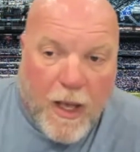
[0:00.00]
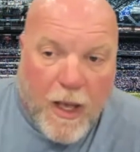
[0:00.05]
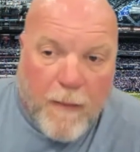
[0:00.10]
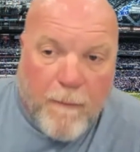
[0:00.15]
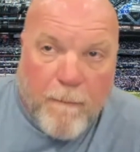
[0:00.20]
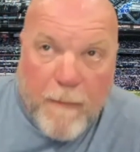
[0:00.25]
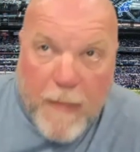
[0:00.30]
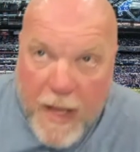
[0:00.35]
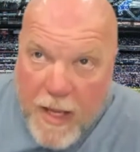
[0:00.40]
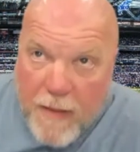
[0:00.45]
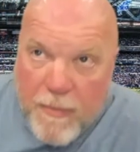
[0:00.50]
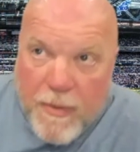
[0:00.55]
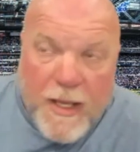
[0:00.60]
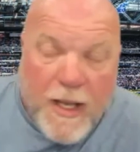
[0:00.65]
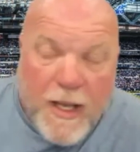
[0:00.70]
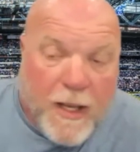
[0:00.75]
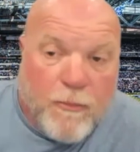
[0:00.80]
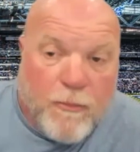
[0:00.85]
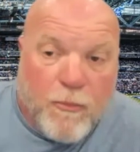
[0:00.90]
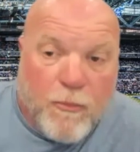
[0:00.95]
maybe
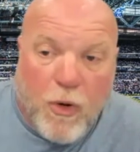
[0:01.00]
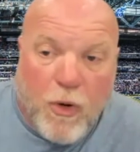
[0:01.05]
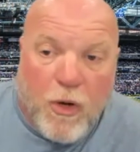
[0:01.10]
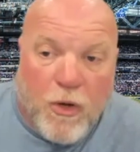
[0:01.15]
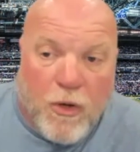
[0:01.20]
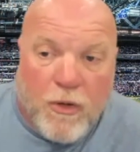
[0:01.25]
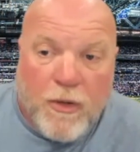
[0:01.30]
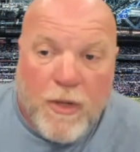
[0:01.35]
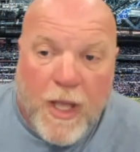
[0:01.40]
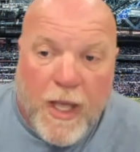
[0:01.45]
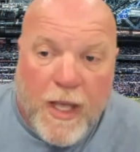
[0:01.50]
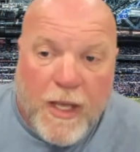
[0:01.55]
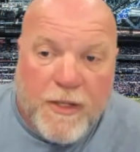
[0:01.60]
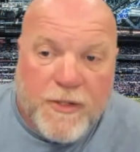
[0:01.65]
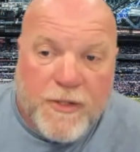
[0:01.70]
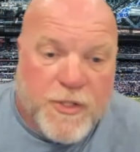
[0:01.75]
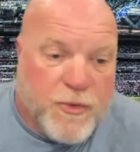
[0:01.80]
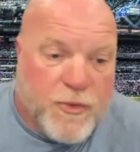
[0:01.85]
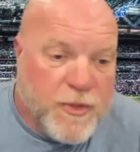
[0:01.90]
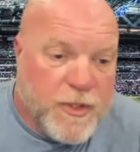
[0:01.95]
I'm wrong, and in
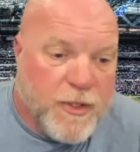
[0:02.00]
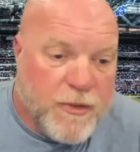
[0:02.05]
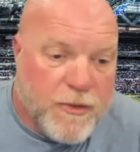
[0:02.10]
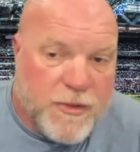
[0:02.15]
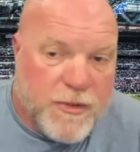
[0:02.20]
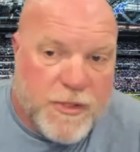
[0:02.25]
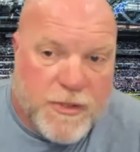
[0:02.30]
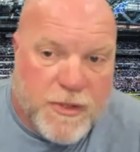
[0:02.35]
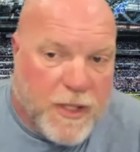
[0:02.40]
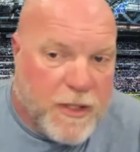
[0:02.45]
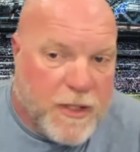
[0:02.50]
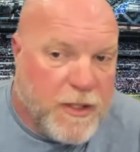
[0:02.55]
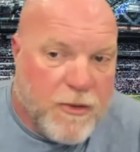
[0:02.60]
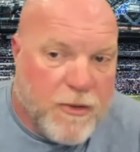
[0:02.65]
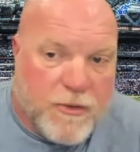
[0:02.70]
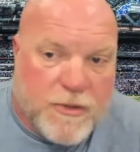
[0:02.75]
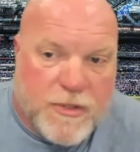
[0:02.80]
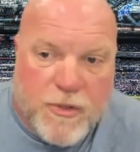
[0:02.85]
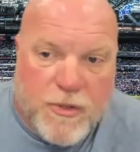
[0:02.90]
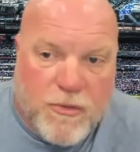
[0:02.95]
two years, a year
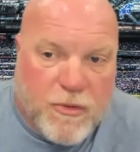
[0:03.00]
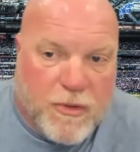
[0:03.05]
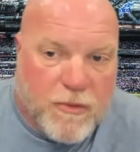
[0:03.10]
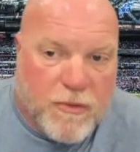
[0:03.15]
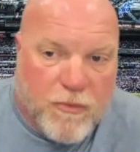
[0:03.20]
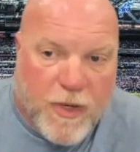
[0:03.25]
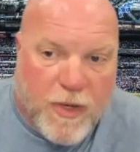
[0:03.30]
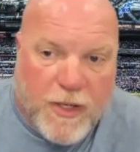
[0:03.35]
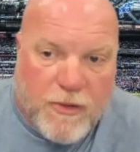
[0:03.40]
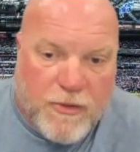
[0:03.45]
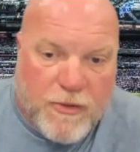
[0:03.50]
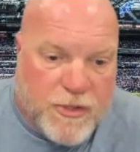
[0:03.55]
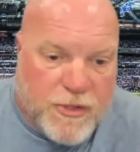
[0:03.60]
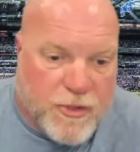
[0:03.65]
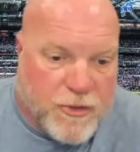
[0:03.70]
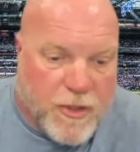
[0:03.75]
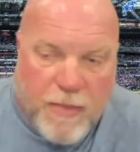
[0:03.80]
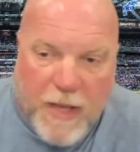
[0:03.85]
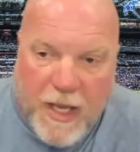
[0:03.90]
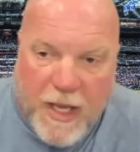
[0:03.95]
or two, the Raiders
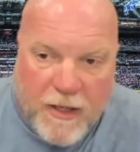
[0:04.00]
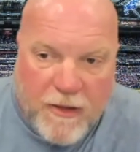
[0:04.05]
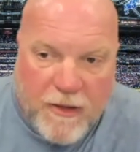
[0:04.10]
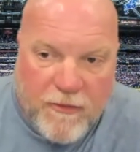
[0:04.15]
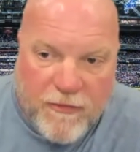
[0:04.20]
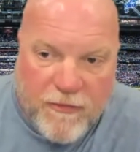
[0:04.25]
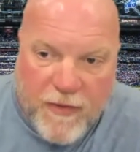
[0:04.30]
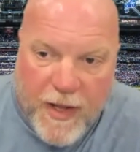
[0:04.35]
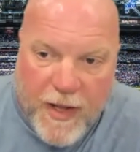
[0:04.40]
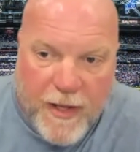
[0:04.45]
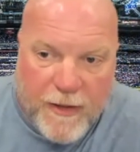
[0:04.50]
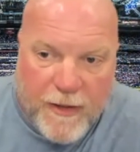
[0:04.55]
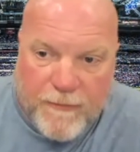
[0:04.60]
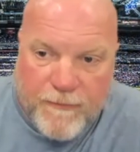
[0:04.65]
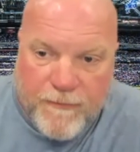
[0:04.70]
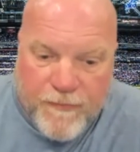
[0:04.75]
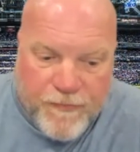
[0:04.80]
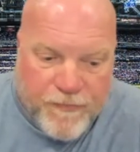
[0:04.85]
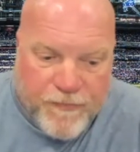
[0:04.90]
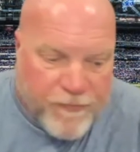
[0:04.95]
are competitive
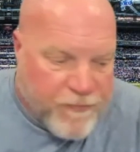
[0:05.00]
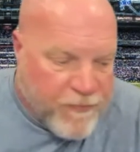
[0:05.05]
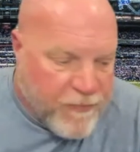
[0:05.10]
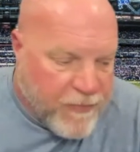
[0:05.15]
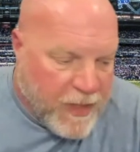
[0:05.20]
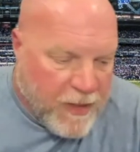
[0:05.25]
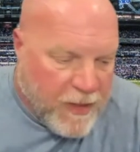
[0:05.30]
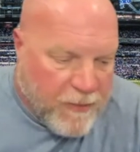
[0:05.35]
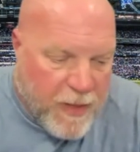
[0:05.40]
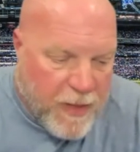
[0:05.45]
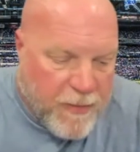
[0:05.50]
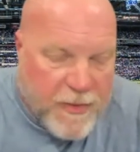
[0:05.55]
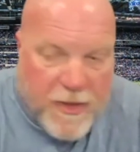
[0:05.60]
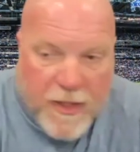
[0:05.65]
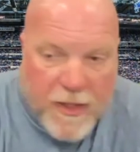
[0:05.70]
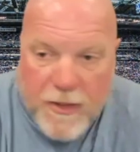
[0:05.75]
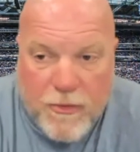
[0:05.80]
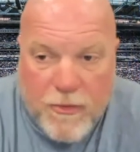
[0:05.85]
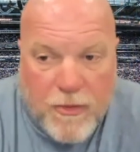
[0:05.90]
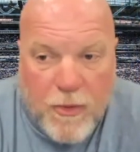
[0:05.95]
and Maybe they
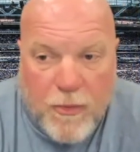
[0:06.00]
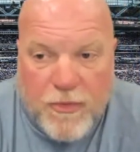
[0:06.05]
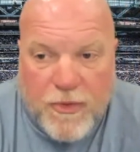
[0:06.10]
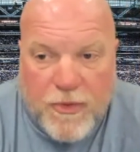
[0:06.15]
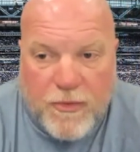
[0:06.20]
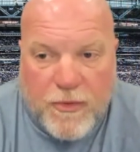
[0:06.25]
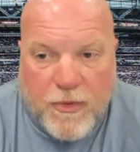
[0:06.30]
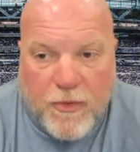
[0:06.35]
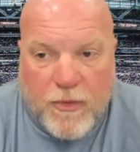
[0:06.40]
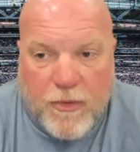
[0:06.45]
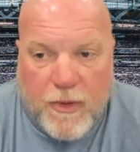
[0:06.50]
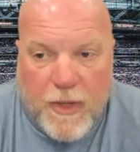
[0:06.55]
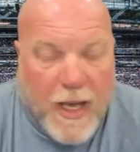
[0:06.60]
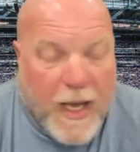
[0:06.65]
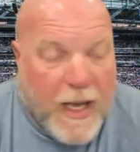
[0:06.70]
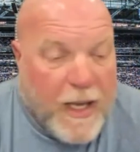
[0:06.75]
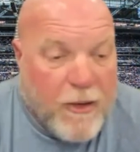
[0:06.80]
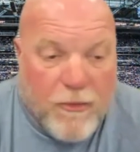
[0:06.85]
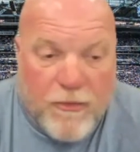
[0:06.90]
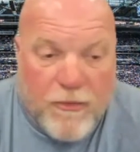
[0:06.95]
do know what they're doing.
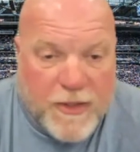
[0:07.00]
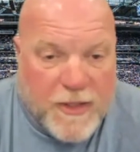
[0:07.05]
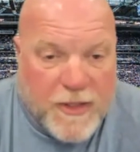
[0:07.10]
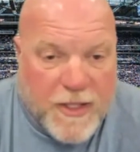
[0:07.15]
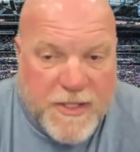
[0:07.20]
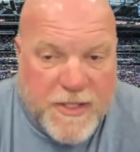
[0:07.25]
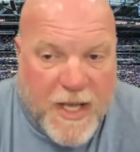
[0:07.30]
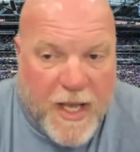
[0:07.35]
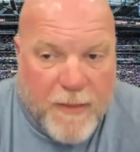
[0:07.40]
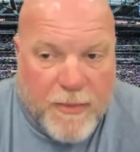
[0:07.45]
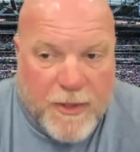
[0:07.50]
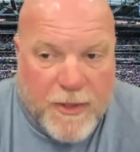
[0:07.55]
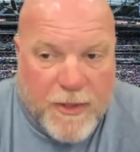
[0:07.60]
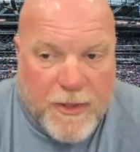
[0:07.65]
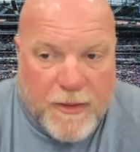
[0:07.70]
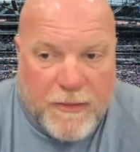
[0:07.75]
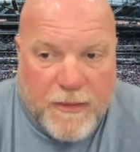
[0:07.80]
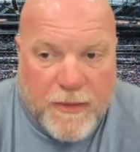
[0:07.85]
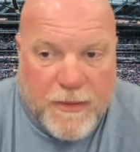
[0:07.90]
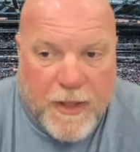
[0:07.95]
I don't think that's
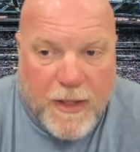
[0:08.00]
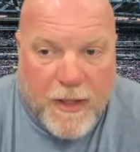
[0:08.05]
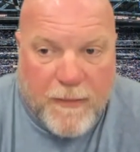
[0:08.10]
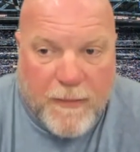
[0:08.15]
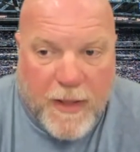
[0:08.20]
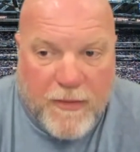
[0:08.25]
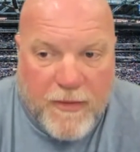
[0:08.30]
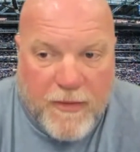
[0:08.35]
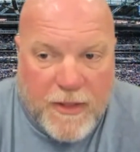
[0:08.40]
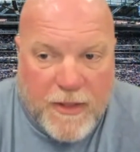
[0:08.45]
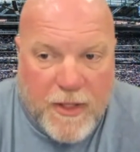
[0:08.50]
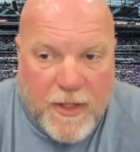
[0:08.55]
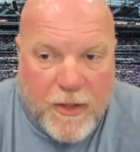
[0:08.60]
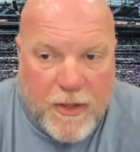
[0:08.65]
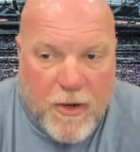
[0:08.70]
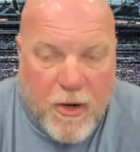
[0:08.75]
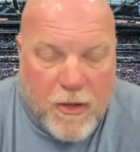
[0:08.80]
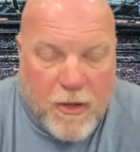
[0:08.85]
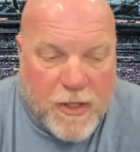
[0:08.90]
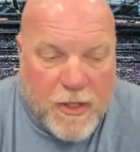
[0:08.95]
happening. Um, I think Derek
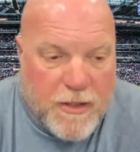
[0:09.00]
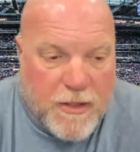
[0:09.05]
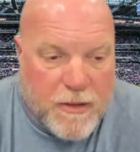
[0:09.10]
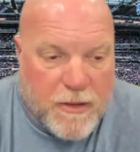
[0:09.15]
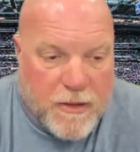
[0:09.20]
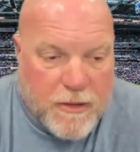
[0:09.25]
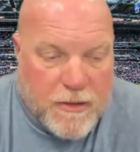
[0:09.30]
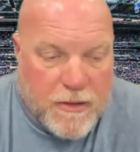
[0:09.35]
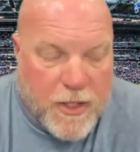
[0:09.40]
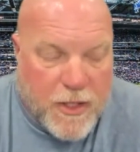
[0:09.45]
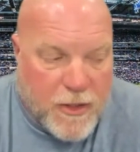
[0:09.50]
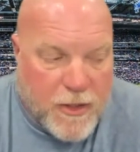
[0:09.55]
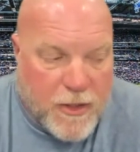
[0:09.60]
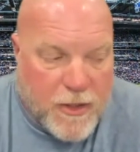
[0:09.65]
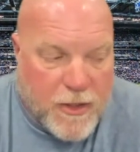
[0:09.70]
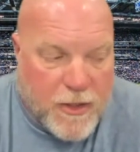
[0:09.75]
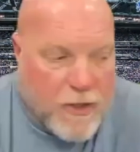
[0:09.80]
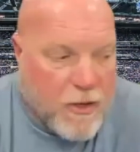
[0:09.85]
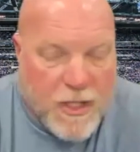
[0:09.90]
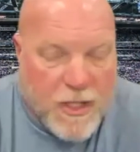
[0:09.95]
Carr Derek
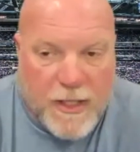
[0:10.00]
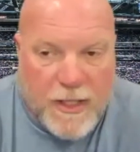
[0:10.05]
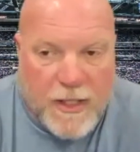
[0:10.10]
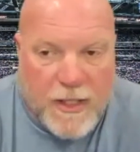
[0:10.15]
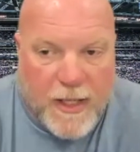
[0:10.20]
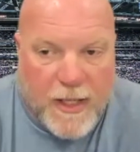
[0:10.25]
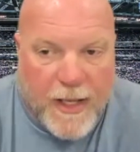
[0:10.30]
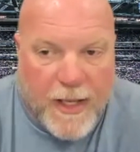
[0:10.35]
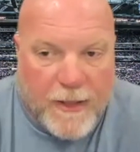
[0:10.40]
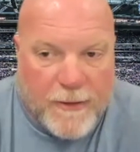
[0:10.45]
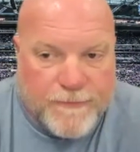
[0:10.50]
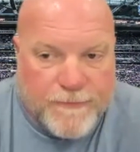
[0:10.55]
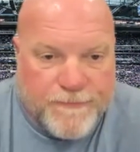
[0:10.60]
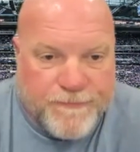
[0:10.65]
Carr is lucky to get out.